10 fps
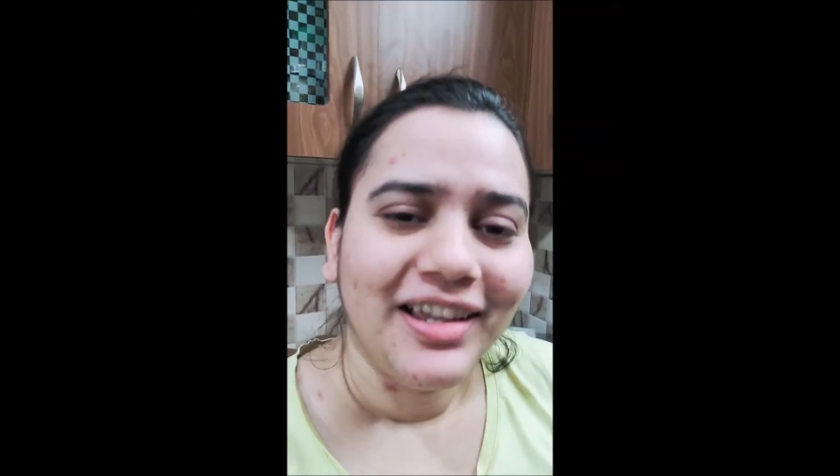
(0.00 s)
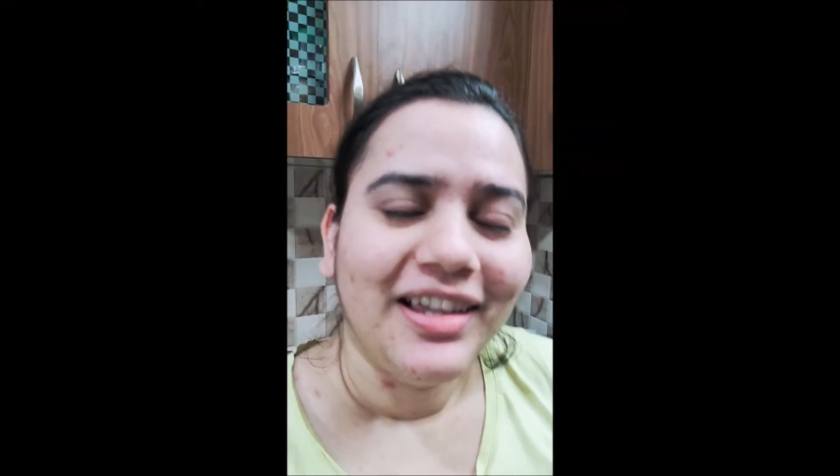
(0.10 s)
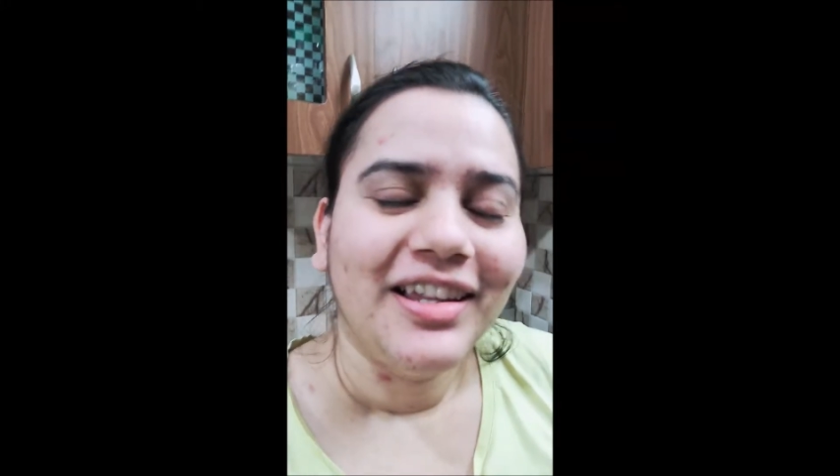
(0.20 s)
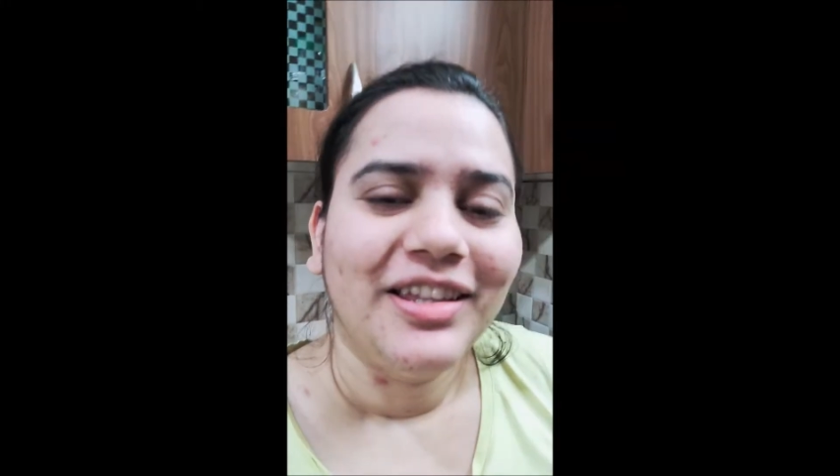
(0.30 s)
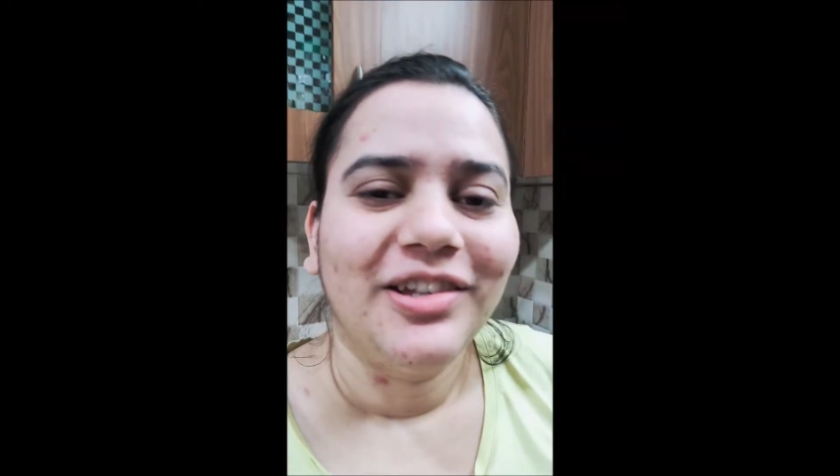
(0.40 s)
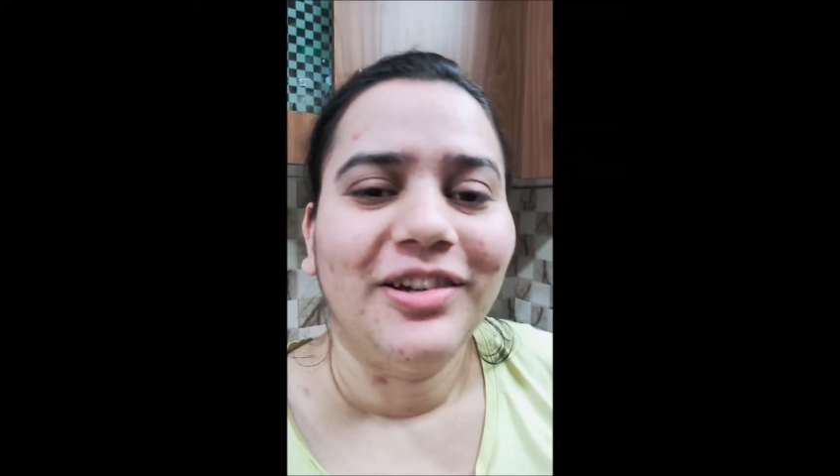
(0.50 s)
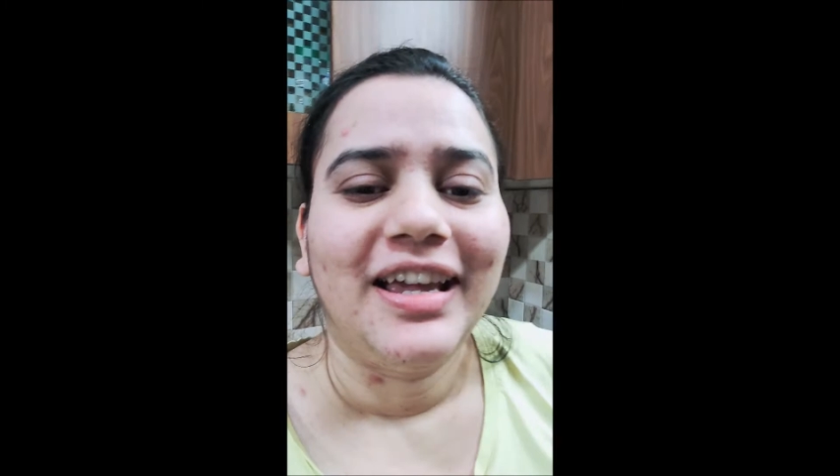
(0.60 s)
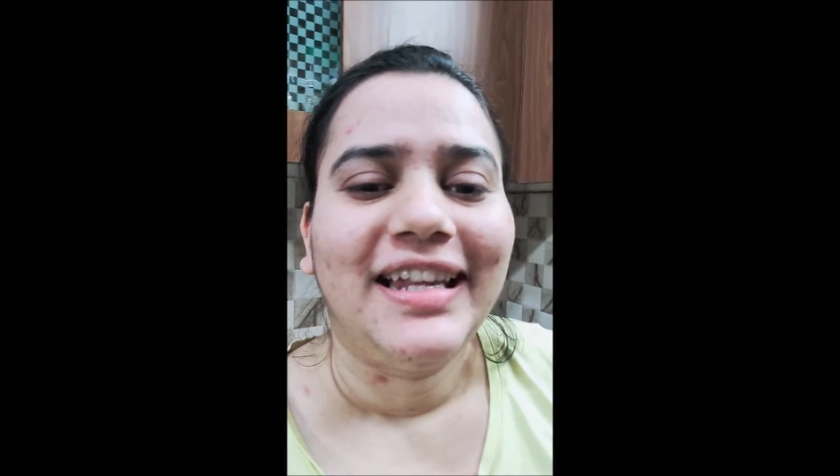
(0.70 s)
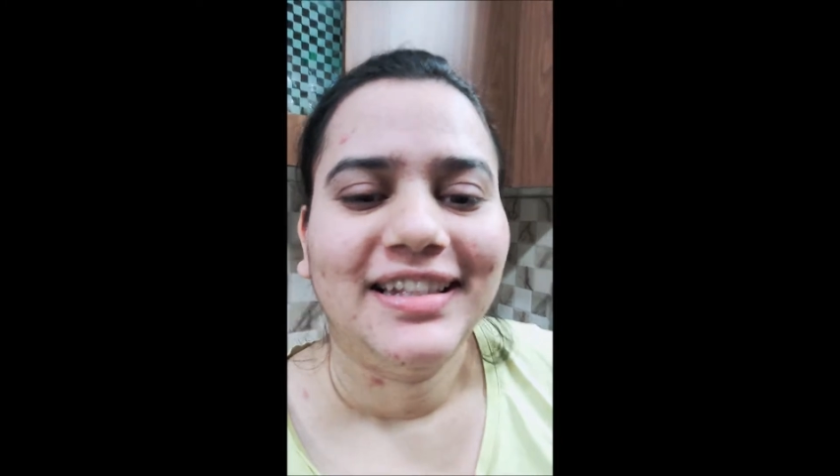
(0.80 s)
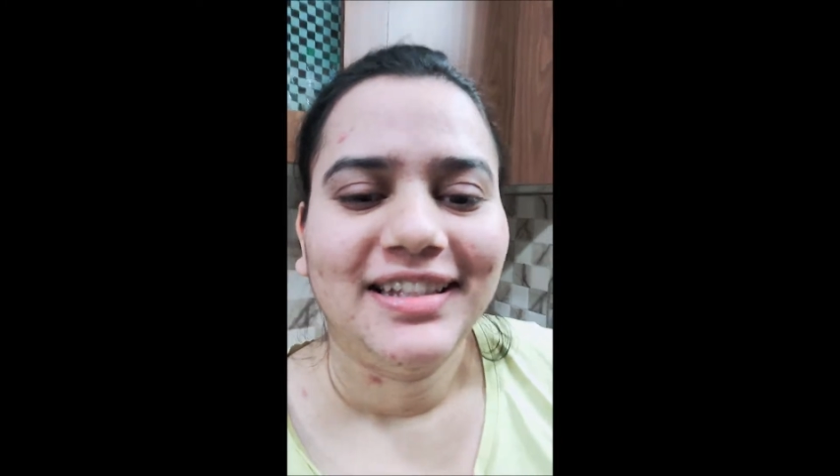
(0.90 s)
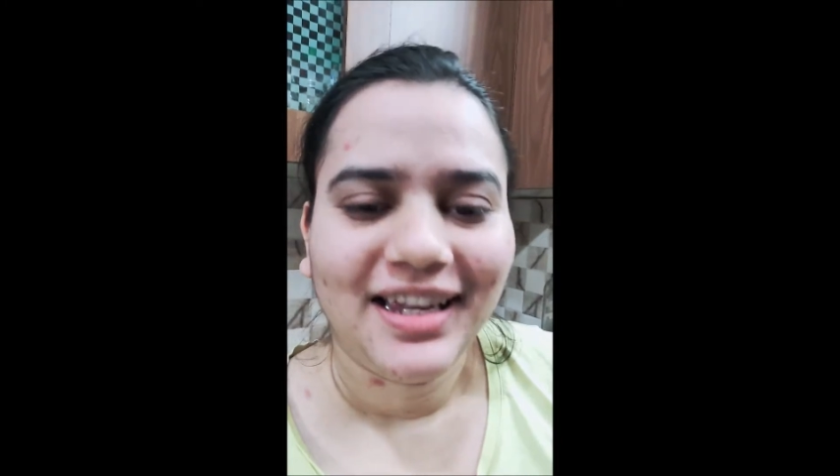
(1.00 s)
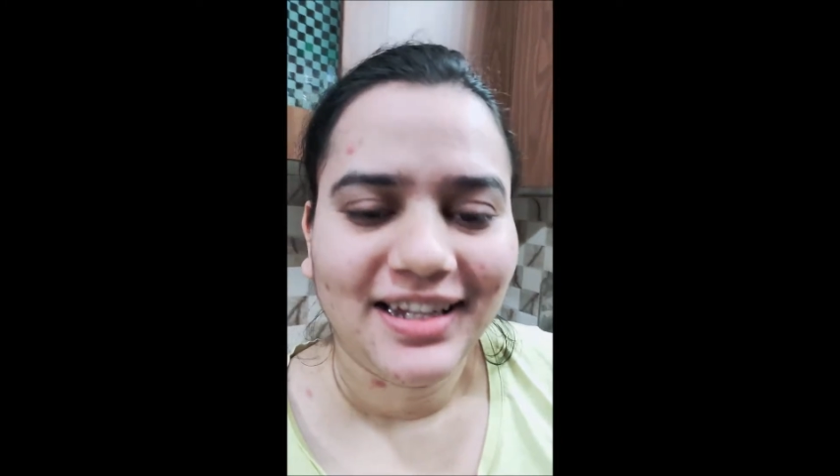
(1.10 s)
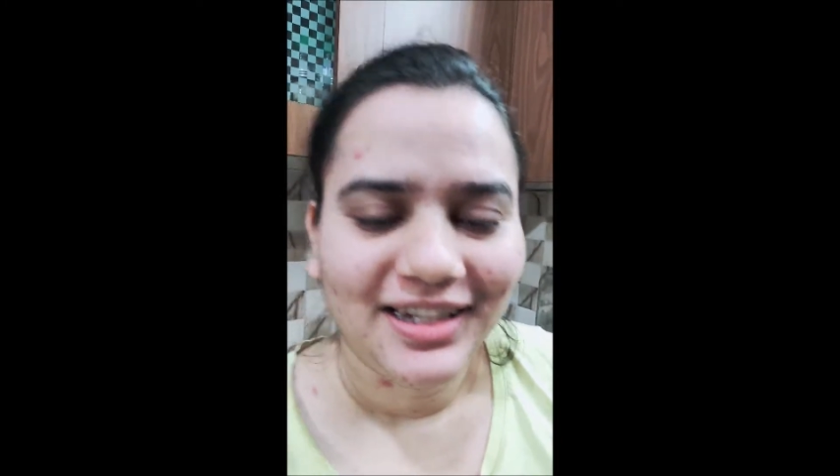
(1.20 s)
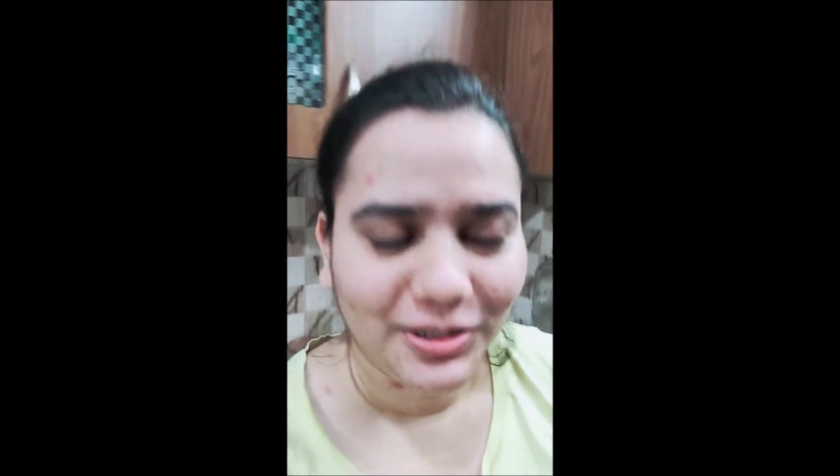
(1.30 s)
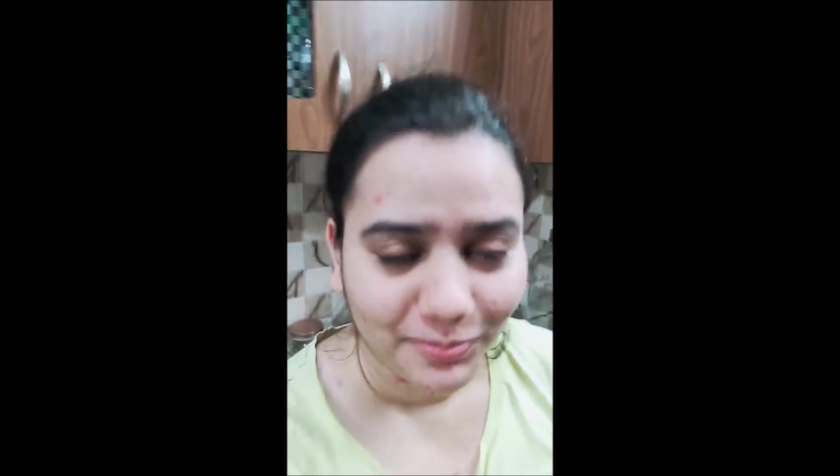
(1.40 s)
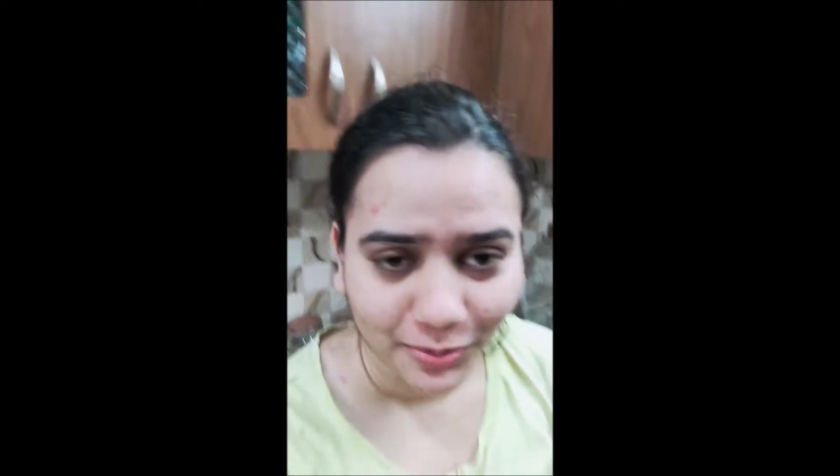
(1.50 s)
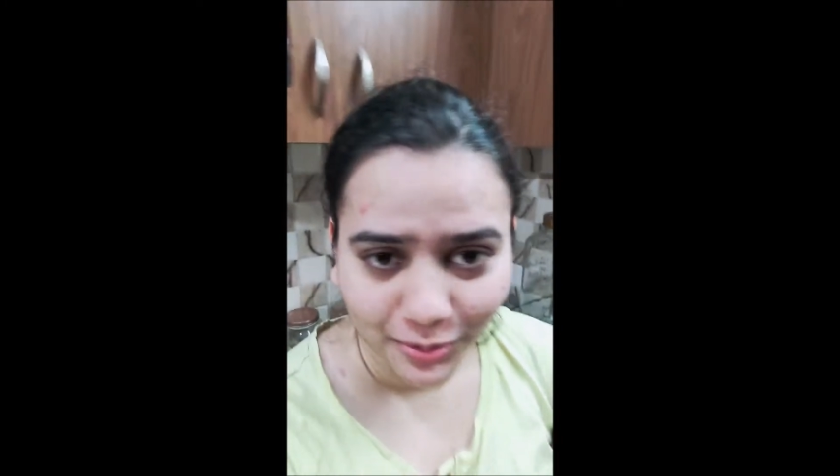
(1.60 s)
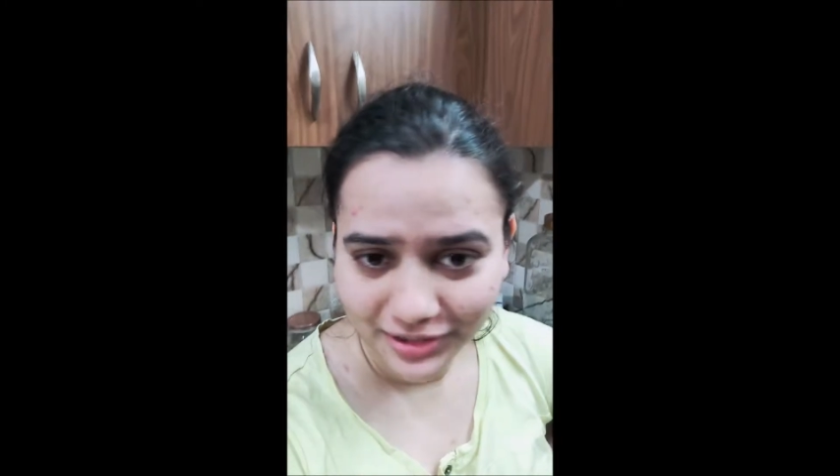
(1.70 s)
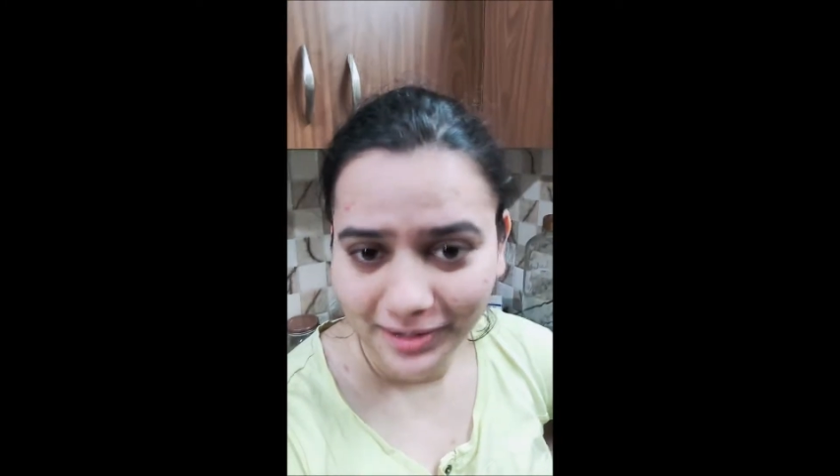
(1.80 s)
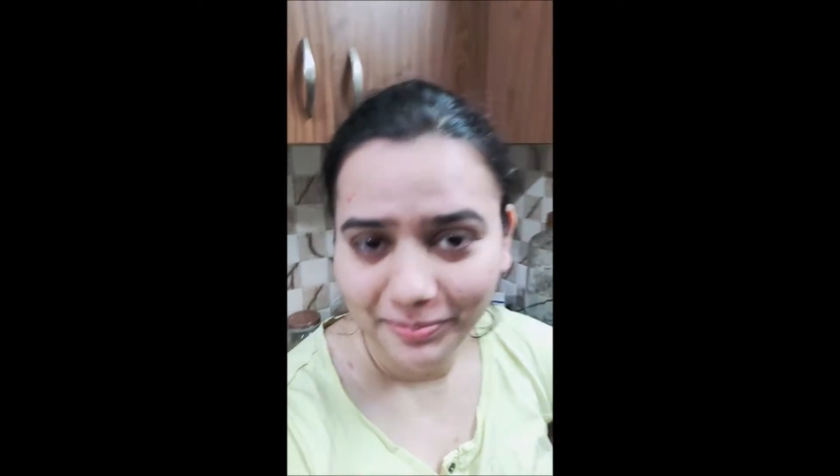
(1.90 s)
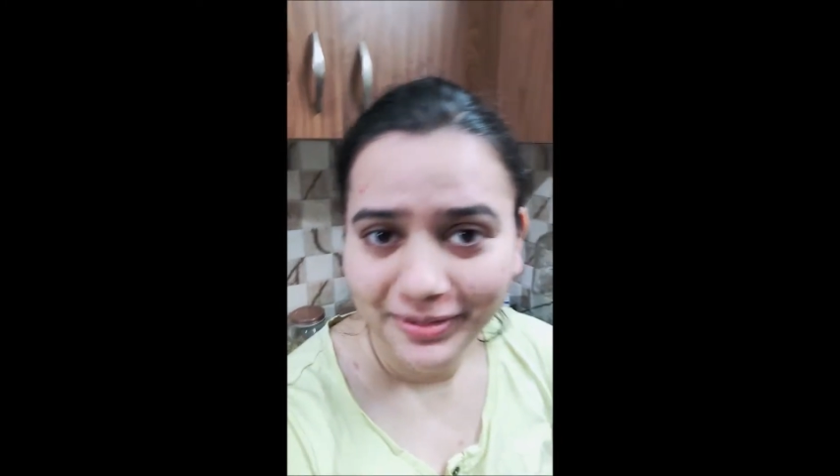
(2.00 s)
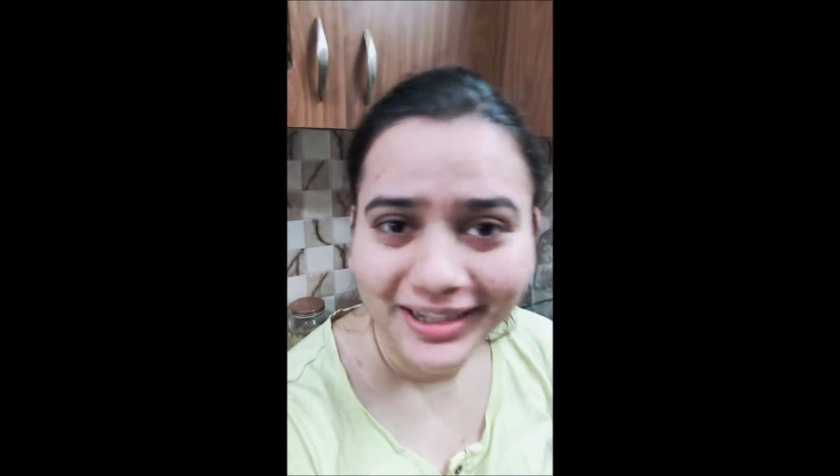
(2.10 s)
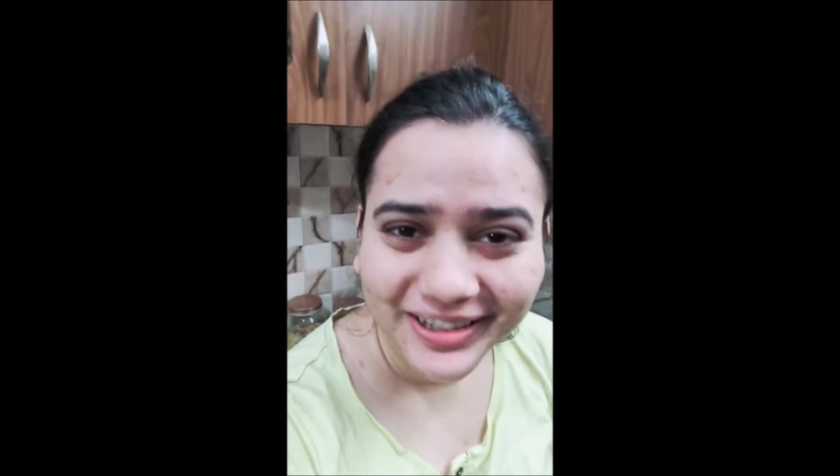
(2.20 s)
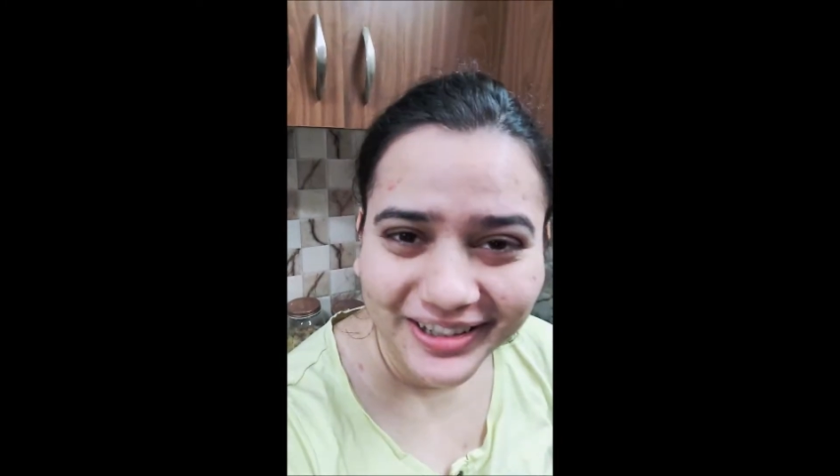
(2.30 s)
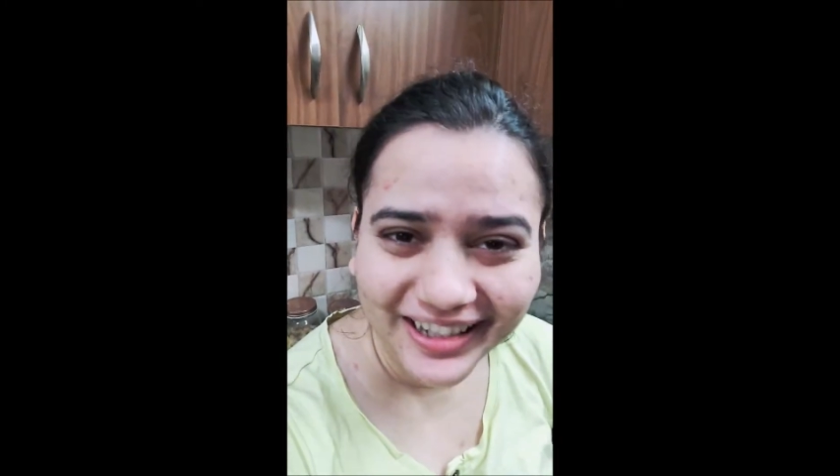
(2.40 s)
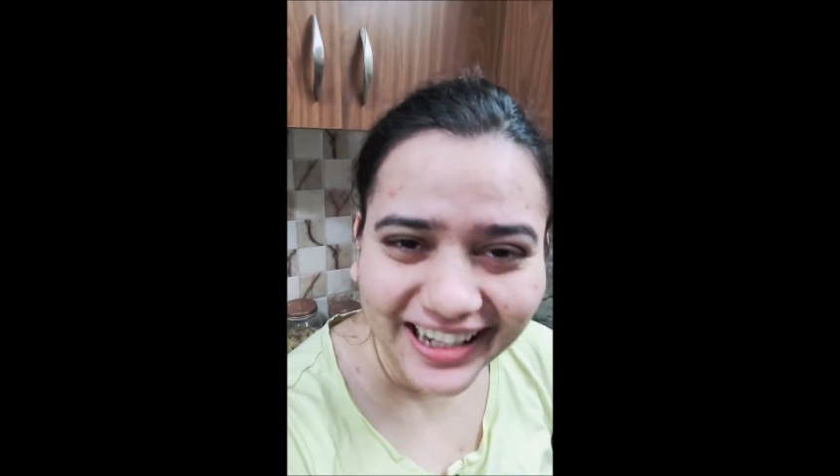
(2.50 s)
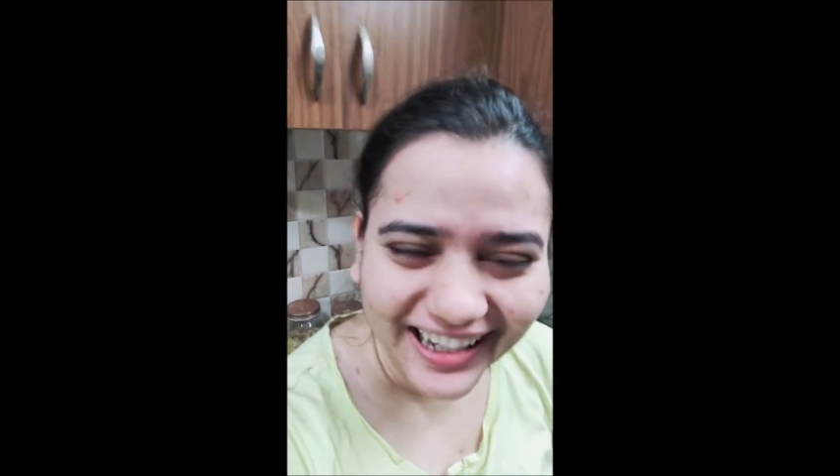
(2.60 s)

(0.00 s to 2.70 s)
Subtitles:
so I decided to post something today.